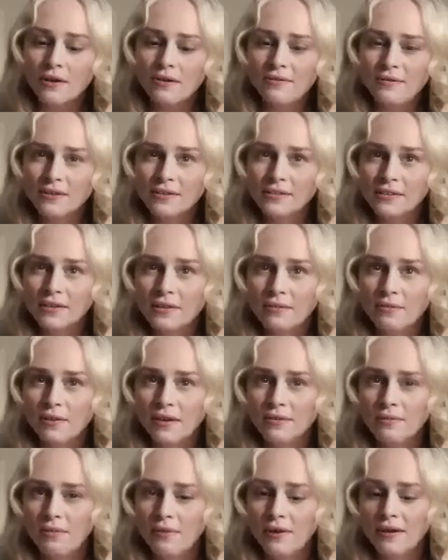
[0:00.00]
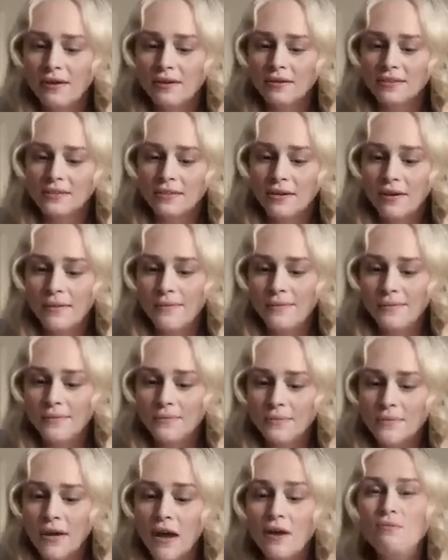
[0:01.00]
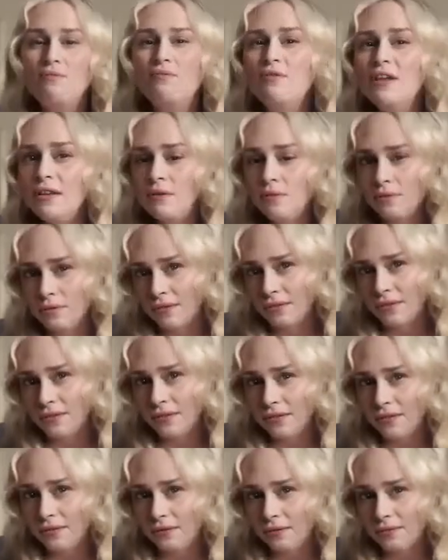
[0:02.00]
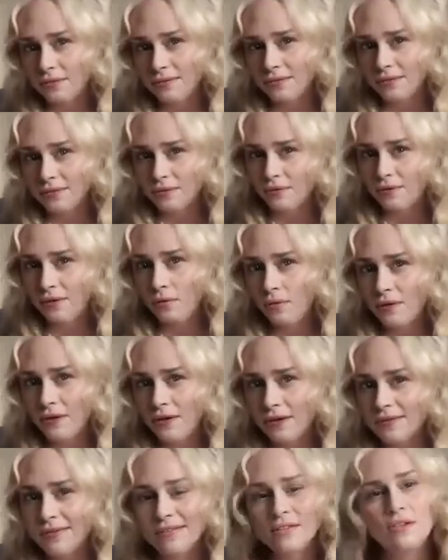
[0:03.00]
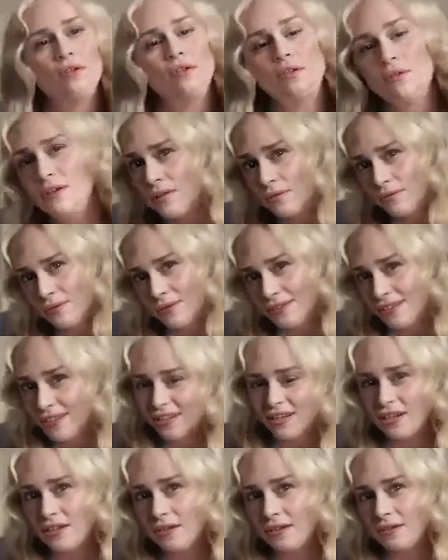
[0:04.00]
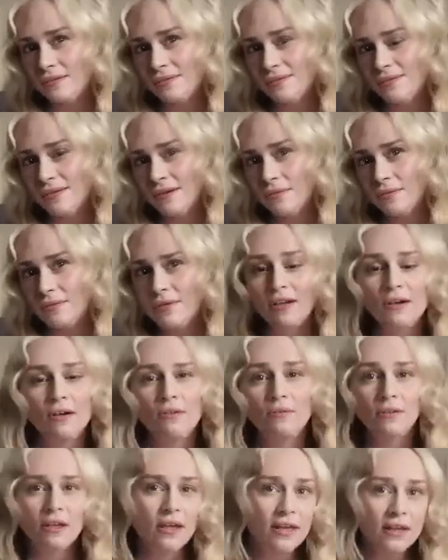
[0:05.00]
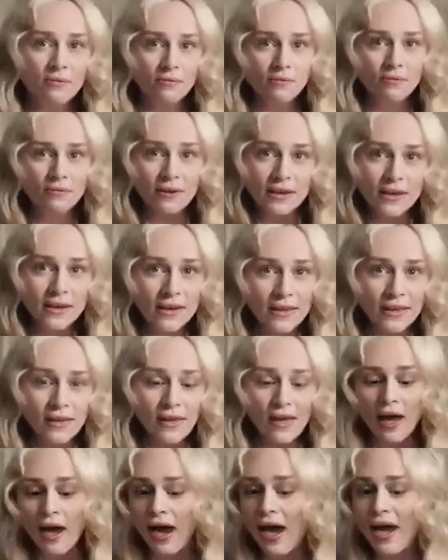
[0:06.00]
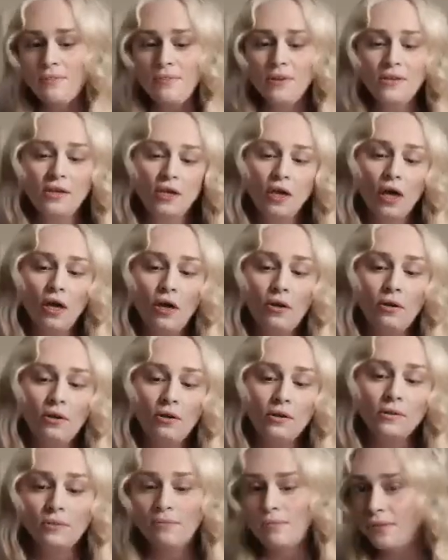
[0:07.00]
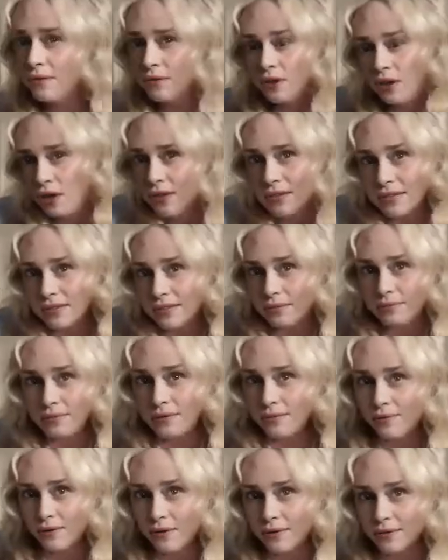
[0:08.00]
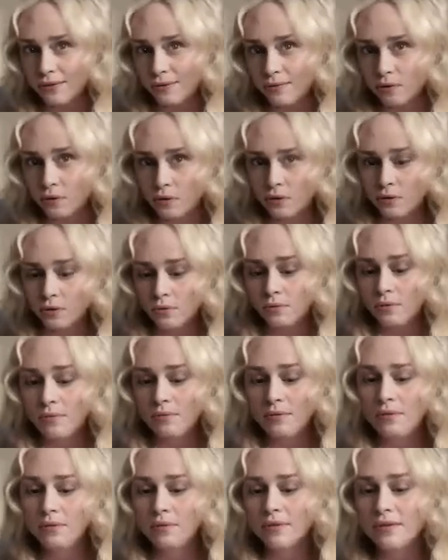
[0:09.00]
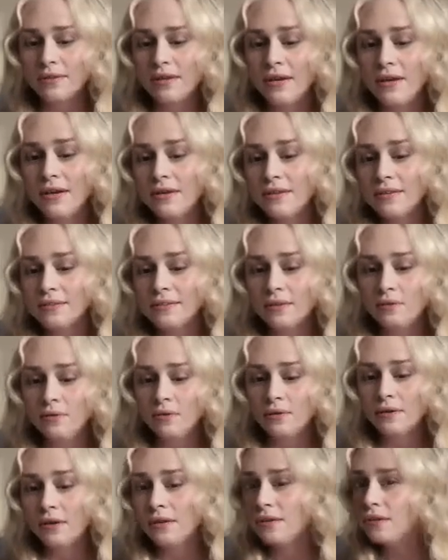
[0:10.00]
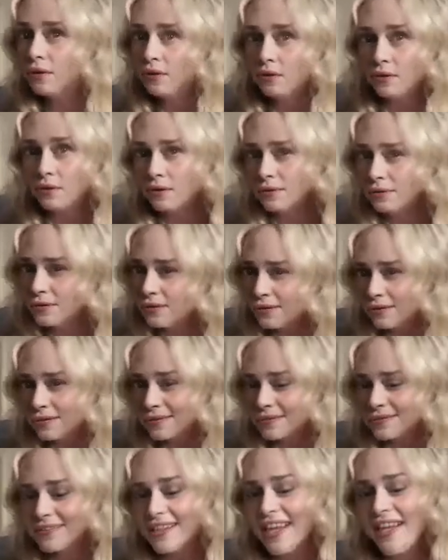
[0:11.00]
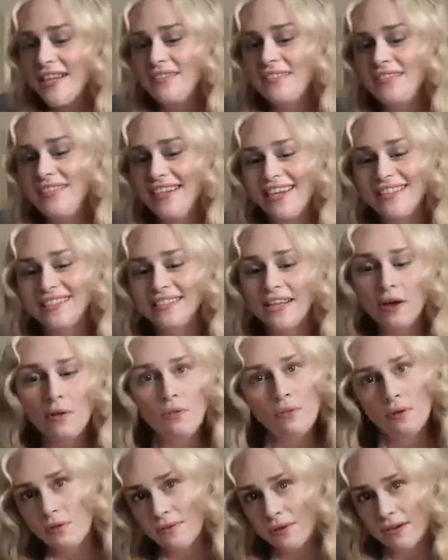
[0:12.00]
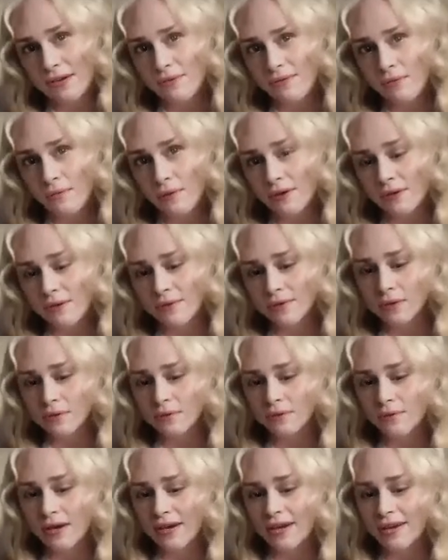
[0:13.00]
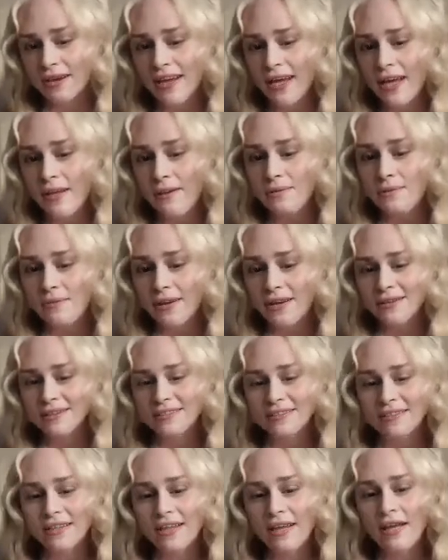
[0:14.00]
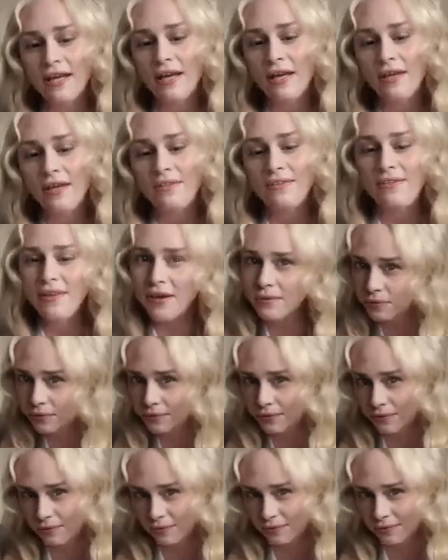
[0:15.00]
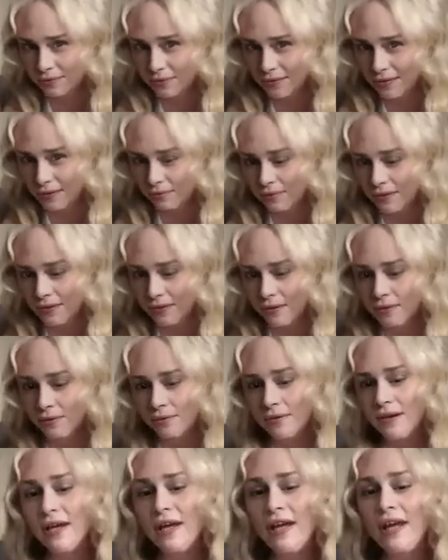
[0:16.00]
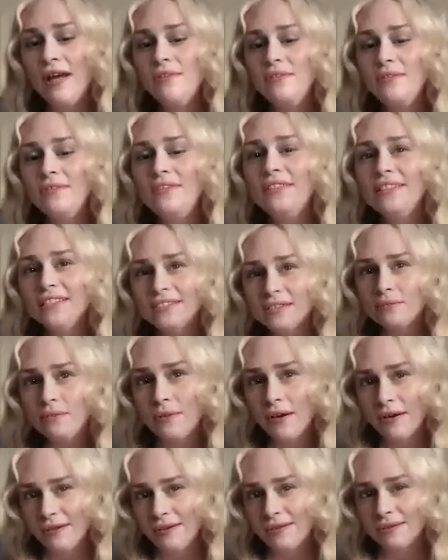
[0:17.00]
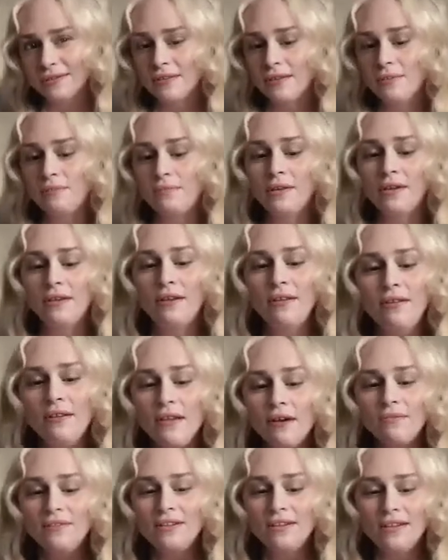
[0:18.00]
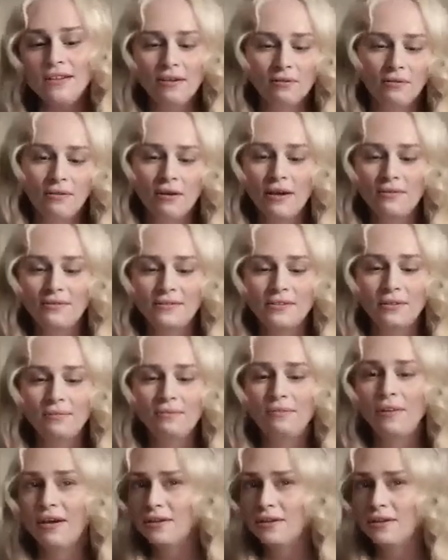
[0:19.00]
when I first heard about the part, I really wanted to do screen work. That's all I'd wanted to do my whole life, really. I've been told, but just simply because I was a tall woman with somewhat unusual looks, that I would probably never work on screen. But that was a long time ago. And this part had been lovingly crafted